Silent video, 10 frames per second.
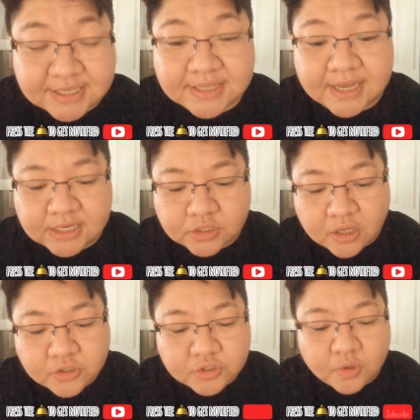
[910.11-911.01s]
and that is
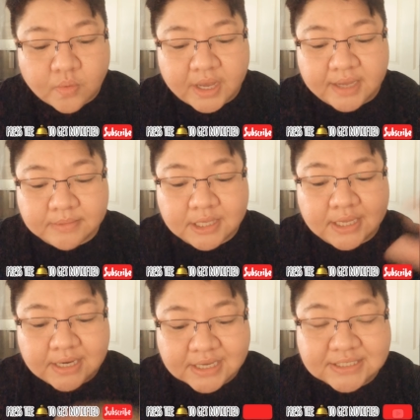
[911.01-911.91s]
also why I'm
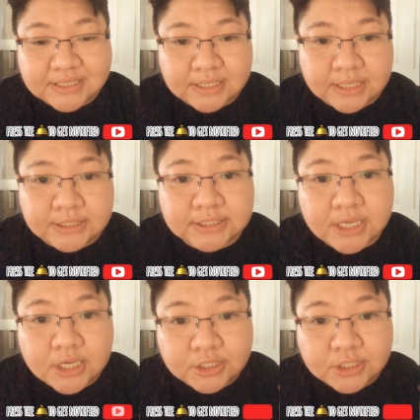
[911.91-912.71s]
connecting it